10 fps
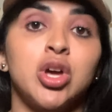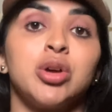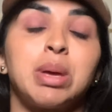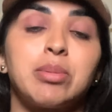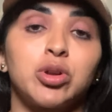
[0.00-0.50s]

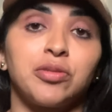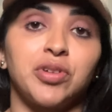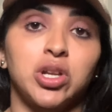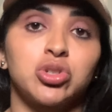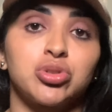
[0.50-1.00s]
maybe your
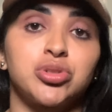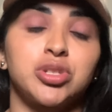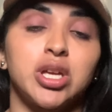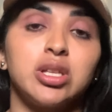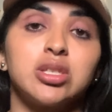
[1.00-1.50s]
financial
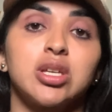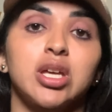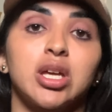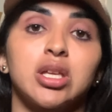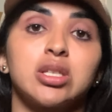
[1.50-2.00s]
state
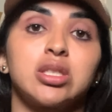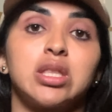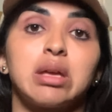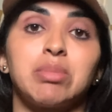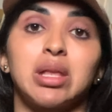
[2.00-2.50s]
and
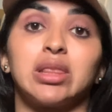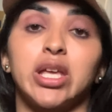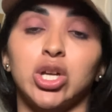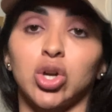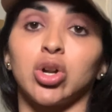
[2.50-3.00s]
they may
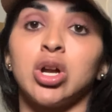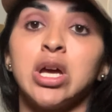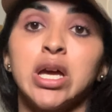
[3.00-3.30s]
linger